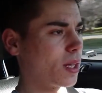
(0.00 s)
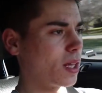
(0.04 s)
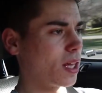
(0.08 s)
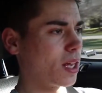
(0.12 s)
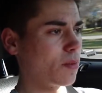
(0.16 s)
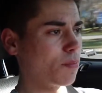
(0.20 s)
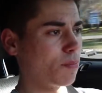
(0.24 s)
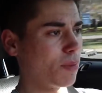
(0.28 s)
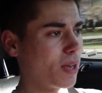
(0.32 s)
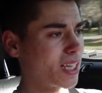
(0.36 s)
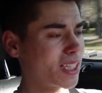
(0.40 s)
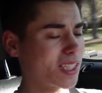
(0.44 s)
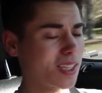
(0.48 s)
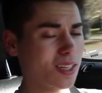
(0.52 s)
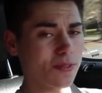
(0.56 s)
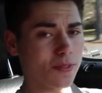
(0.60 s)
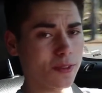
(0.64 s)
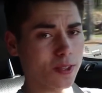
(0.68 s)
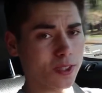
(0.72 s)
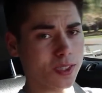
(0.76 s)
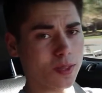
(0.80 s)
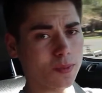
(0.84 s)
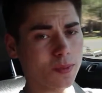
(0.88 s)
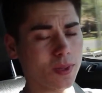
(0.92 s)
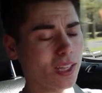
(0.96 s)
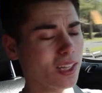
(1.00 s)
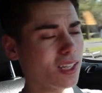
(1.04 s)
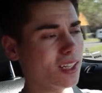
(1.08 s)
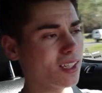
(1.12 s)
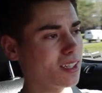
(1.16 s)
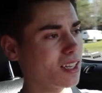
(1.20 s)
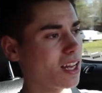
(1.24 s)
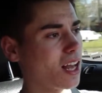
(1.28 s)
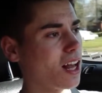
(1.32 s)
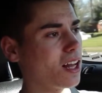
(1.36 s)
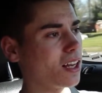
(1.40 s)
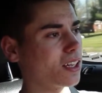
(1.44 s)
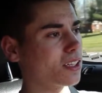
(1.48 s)
It basically feels completely
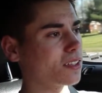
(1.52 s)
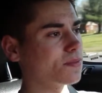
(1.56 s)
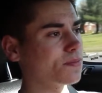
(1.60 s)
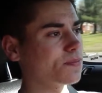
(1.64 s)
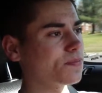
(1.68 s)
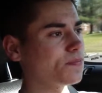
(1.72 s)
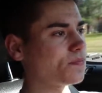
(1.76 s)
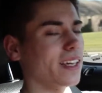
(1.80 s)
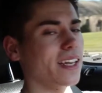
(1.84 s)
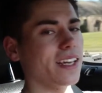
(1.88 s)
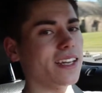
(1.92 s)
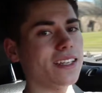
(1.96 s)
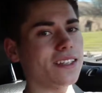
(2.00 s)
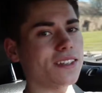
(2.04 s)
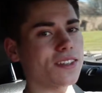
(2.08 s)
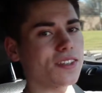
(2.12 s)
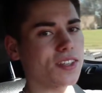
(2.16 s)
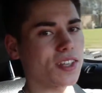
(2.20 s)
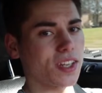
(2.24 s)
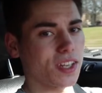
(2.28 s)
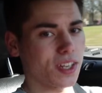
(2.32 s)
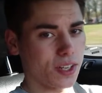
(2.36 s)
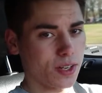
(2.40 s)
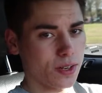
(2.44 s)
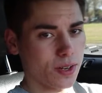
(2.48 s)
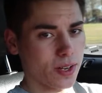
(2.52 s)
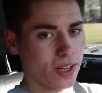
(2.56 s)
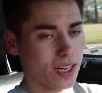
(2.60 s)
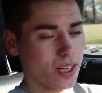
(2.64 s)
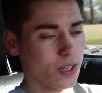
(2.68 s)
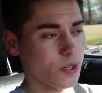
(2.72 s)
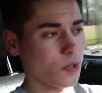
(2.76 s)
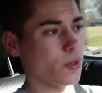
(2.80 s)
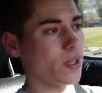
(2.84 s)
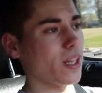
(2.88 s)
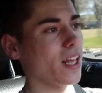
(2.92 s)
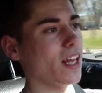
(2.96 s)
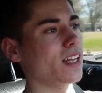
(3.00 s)
stock until you get
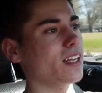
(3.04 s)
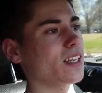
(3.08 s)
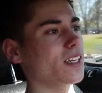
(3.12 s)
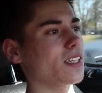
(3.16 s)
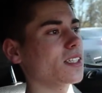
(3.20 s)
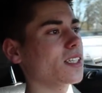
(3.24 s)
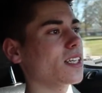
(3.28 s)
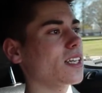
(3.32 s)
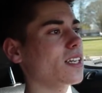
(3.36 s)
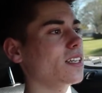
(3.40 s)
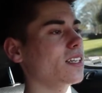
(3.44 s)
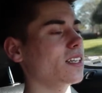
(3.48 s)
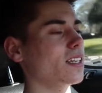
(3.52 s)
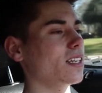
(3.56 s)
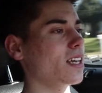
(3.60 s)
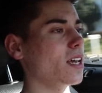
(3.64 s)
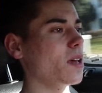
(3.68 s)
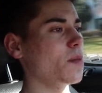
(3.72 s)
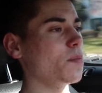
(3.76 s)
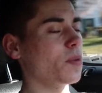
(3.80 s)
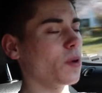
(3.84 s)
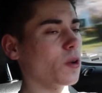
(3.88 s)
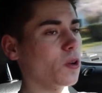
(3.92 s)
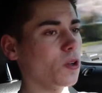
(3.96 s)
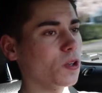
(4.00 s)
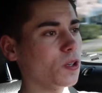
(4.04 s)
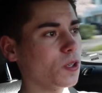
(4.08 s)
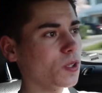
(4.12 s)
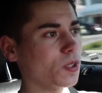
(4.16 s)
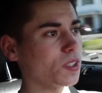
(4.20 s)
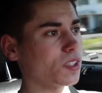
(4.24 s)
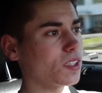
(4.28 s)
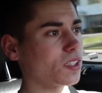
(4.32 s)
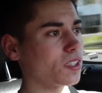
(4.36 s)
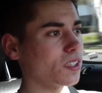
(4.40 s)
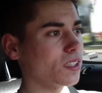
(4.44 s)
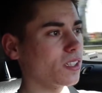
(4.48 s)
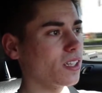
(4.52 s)
into it, that is. It
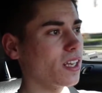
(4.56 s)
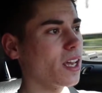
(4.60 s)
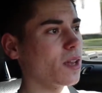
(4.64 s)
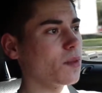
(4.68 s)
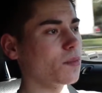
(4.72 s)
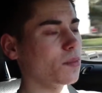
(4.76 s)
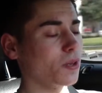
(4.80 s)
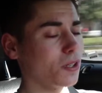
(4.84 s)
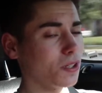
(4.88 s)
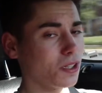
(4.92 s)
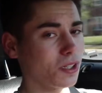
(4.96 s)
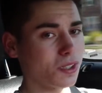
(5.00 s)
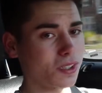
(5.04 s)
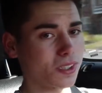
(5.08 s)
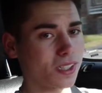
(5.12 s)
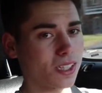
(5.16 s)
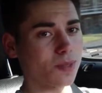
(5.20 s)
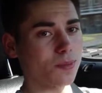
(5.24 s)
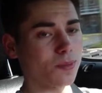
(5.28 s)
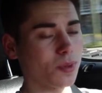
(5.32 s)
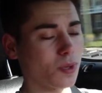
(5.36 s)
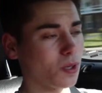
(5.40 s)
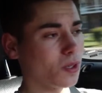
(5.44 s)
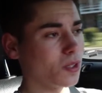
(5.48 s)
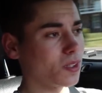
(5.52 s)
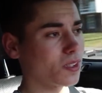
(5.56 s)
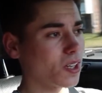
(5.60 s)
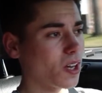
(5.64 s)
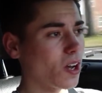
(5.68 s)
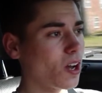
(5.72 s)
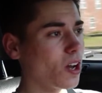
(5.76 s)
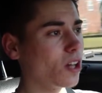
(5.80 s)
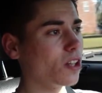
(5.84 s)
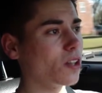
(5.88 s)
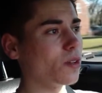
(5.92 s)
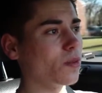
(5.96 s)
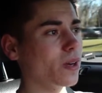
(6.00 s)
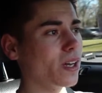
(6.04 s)
pulls and pulls and pulls
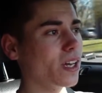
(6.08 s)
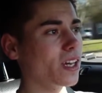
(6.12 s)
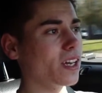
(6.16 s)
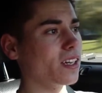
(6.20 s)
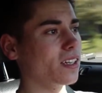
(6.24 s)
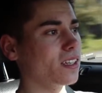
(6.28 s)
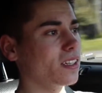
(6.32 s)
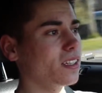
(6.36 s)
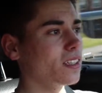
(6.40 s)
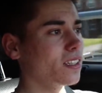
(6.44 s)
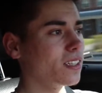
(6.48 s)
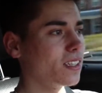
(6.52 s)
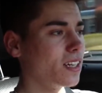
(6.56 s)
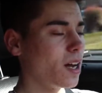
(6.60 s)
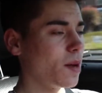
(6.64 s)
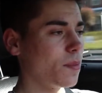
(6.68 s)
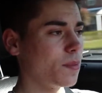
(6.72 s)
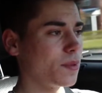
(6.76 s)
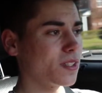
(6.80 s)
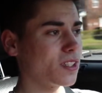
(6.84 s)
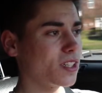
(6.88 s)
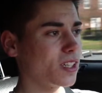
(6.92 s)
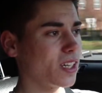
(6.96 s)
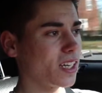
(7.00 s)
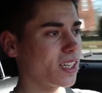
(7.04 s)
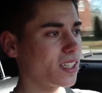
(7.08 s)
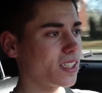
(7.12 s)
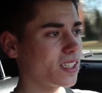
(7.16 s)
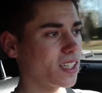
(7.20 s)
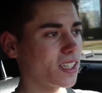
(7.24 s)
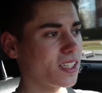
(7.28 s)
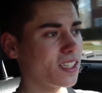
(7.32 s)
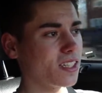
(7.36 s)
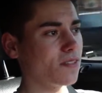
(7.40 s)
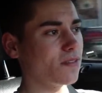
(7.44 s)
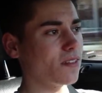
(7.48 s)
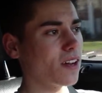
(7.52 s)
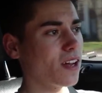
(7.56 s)
all the way up until like
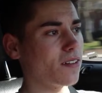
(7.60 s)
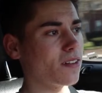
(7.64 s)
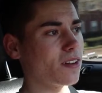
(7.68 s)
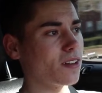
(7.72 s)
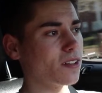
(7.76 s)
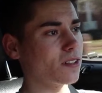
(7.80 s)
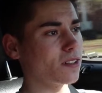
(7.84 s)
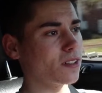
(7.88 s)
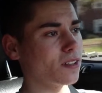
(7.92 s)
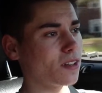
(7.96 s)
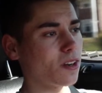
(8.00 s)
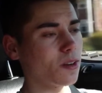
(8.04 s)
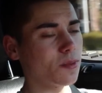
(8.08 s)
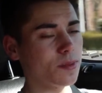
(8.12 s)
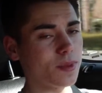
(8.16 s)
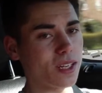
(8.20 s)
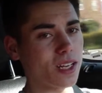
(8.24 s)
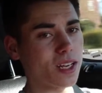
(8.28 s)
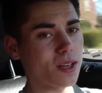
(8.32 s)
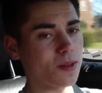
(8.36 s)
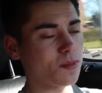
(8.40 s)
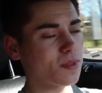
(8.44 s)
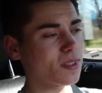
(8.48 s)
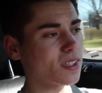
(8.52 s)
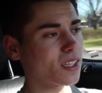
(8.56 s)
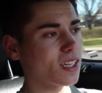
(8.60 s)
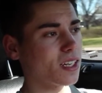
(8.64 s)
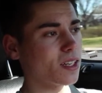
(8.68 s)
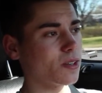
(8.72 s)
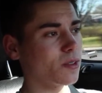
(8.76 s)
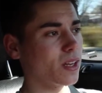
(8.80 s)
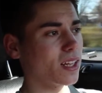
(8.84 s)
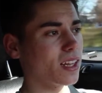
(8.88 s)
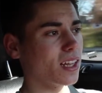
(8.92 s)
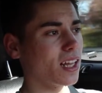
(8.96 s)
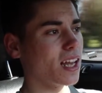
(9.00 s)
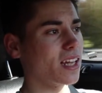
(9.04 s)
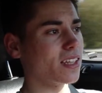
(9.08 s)
6,500 RPMs, and it
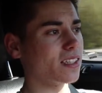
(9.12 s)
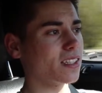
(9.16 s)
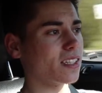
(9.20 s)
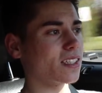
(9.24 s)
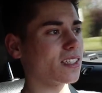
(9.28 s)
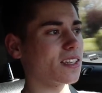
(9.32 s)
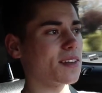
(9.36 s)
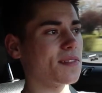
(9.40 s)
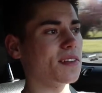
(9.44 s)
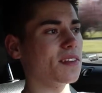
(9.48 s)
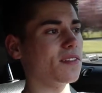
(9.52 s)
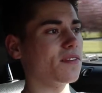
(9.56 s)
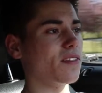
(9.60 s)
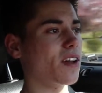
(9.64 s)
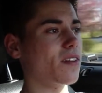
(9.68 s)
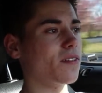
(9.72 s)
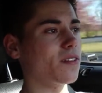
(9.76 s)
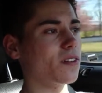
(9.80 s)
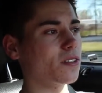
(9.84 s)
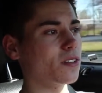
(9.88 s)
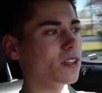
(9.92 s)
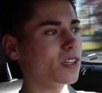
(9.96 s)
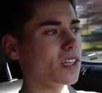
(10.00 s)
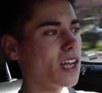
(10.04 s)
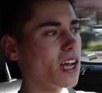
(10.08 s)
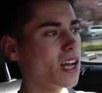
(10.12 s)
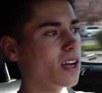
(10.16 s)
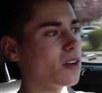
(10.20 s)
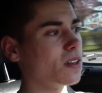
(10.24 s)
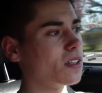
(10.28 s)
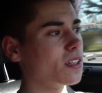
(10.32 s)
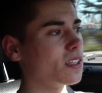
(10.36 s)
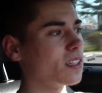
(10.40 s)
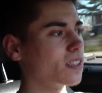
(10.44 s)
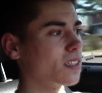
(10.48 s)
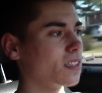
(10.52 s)
redlines at 7,500 now.